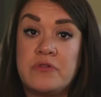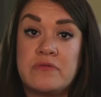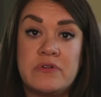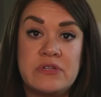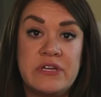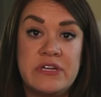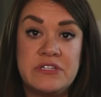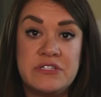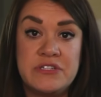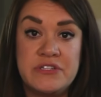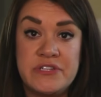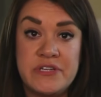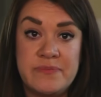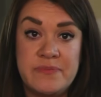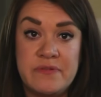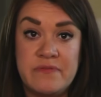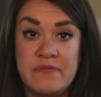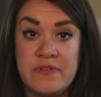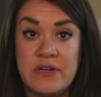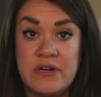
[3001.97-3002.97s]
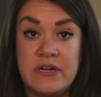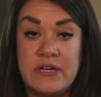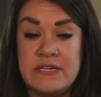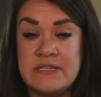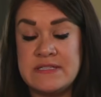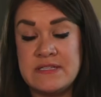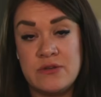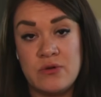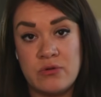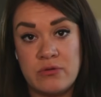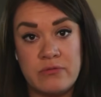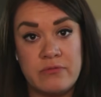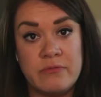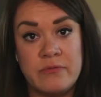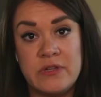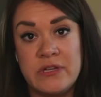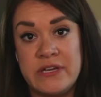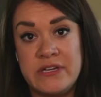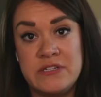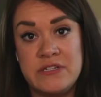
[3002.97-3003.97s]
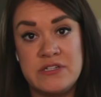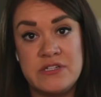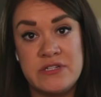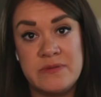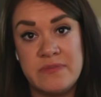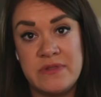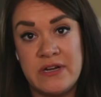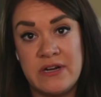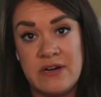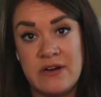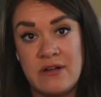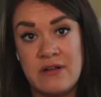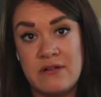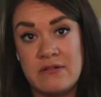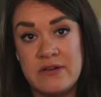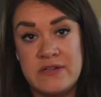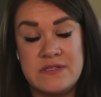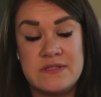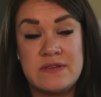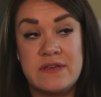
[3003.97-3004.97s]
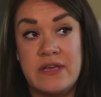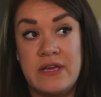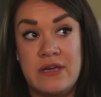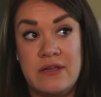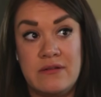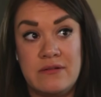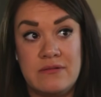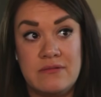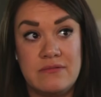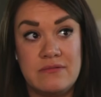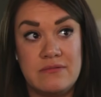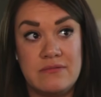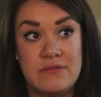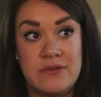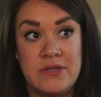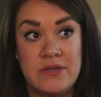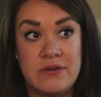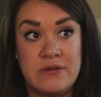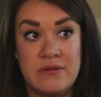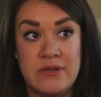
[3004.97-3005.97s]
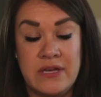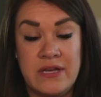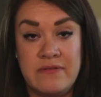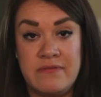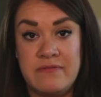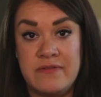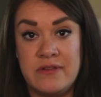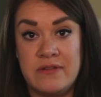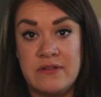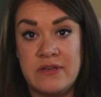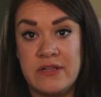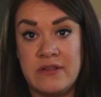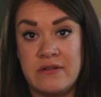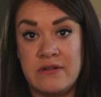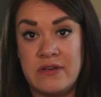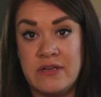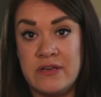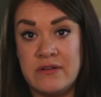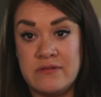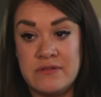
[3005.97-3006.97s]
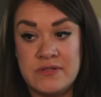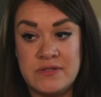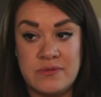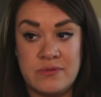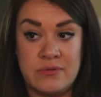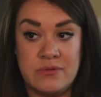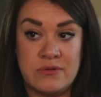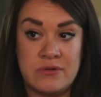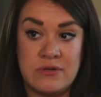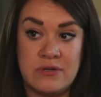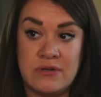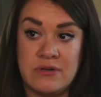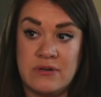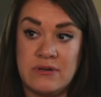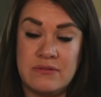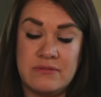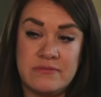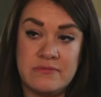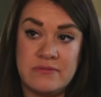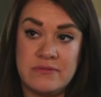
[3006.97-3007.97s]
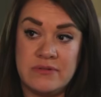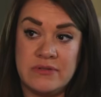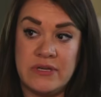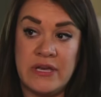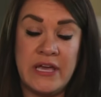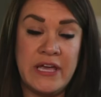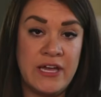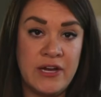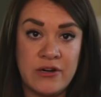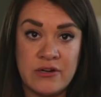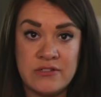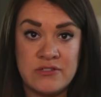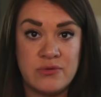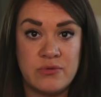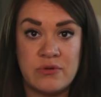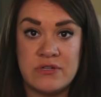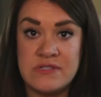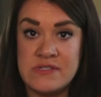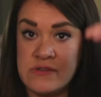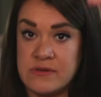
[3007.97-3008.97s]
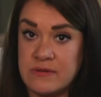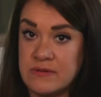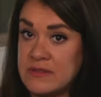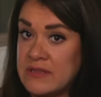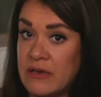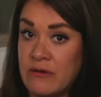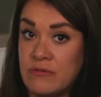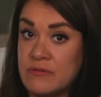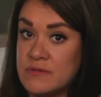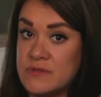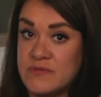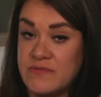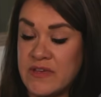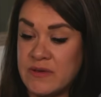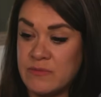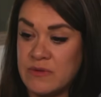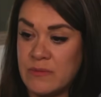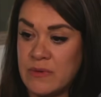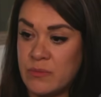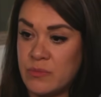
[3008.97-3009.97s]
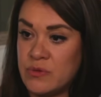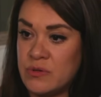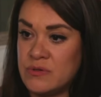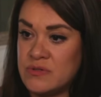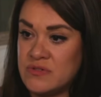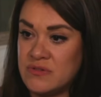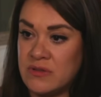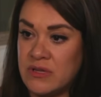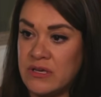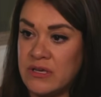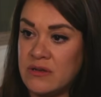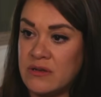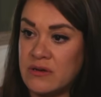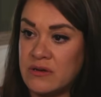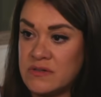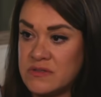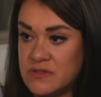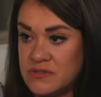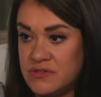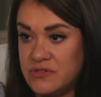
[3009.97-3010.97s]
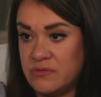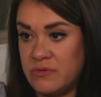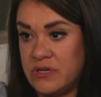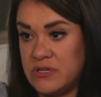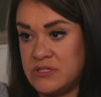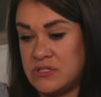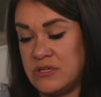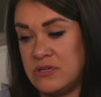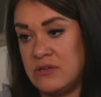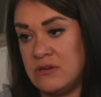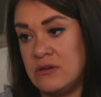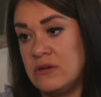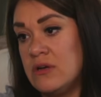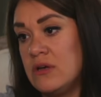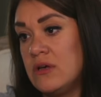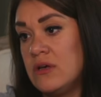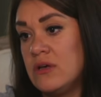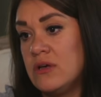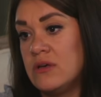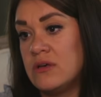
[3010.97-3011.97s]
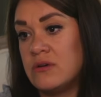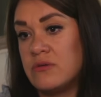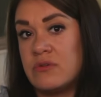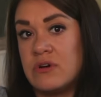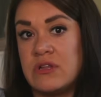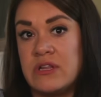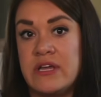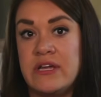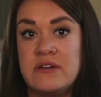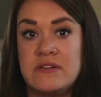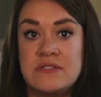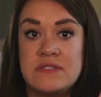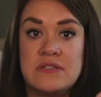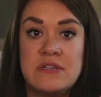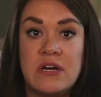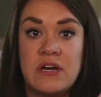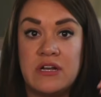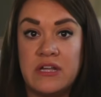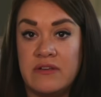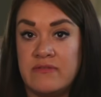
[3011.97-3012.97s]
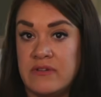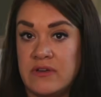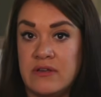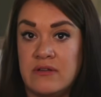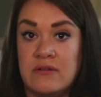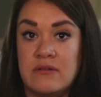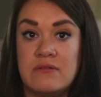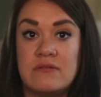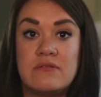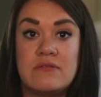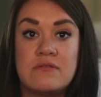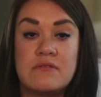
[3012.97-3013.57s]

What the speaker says: relationship if there is a relationship there at all, because again, they feel either guilt or anger towards those family members, or like in our situation where there's not even